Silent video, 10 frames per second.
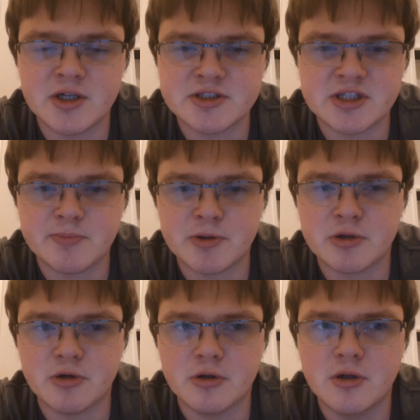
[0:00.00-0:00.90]

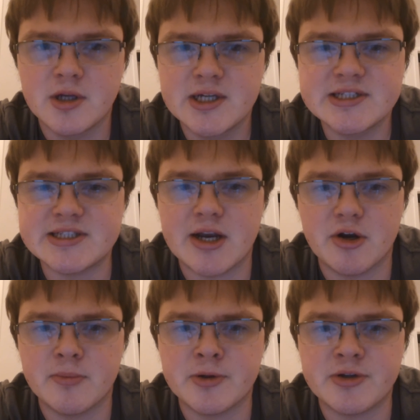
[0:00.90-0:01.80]
typical
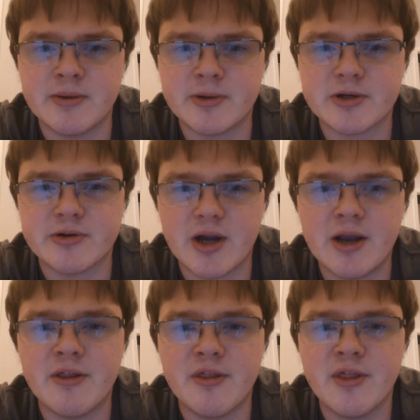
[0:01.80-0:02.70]
terrible Democrat.